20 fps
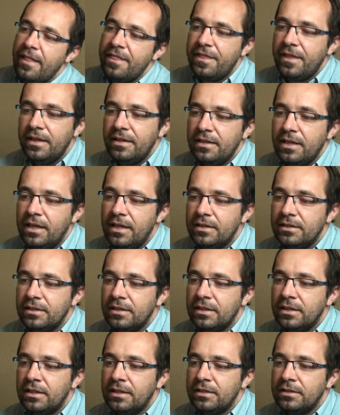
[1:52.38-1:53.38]
think
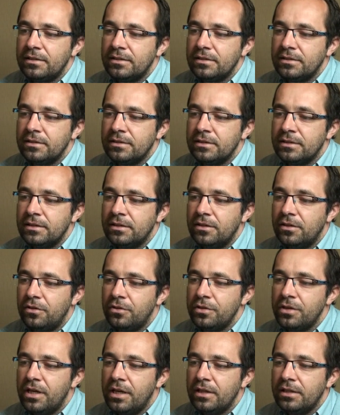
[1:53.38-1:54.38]
that
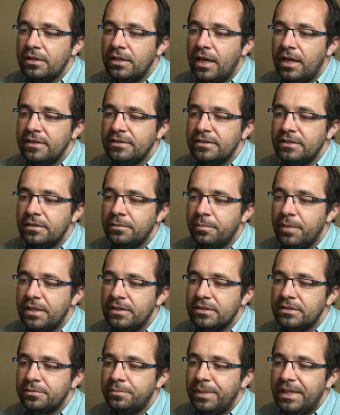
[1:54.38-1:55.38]
organizing
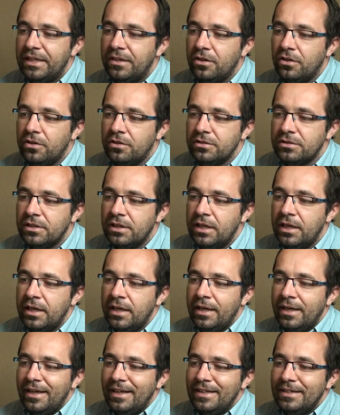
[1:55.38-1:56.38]
matters because
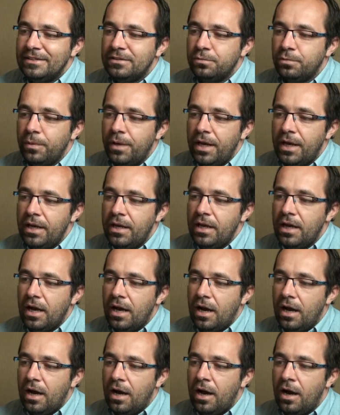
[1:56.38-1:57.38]
it's way
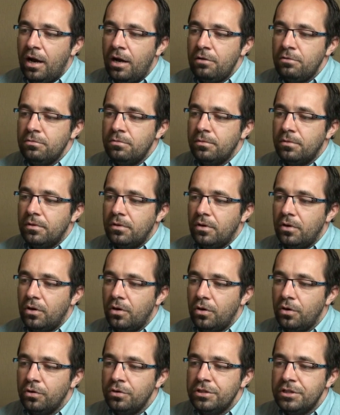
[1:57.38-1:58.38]
how
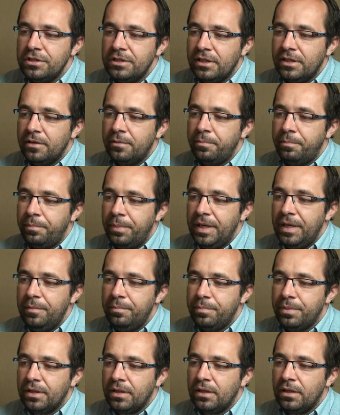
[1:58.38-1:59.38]
ordinary
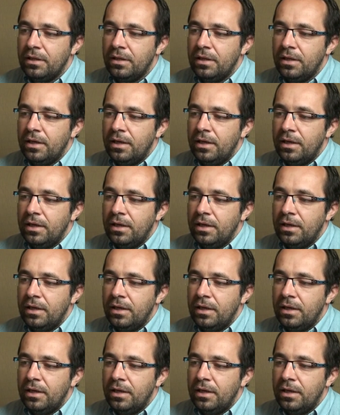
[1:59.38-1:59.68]
people